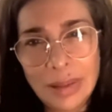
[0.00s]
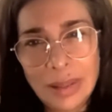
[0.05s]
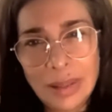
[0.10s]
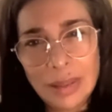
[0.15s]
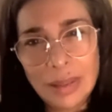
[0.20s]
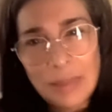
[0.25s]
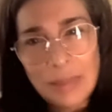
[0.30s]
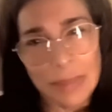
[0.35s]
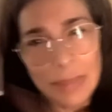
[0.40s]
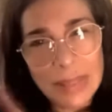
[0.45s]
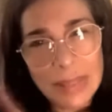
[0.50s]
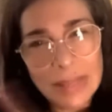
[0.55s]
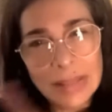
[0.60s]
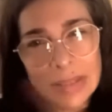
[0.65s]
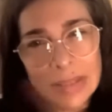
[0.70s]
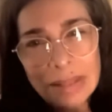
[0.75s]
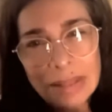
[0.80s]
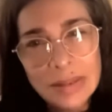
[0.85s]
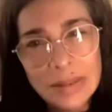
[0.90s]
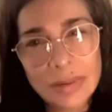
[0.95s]
And my big
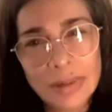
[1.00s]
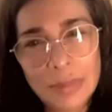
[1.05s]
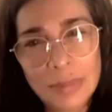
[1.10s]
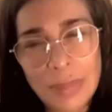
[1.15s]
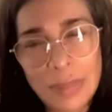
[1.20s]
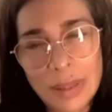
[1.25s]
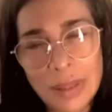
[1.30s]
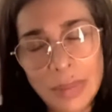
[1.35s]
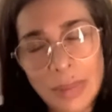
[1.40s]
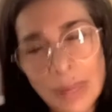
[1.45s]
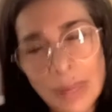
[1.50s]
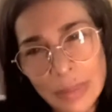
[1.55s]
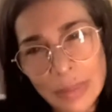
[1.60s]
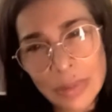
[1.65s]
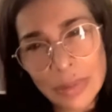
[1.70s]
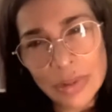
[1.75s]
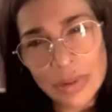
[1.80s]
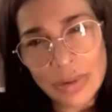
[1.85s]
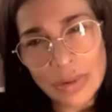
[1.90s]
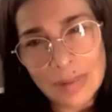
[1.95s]
sister had been away and
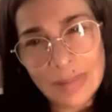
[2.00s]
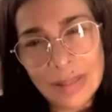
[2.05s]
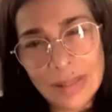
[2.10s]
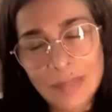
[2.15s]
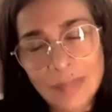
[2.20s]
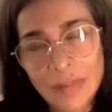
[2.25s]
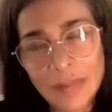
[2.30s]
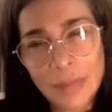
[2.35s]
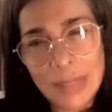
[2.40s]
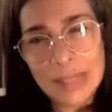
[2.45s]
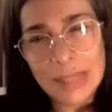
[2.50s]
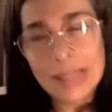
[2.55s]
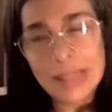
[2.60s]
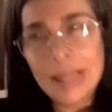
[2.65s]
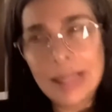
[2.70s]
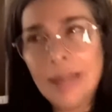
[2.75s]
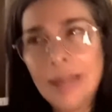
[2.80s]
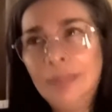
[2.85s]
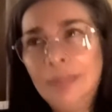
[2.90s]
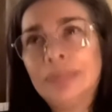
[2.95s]
was travelling from
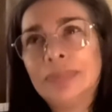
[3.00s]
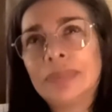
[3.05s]
India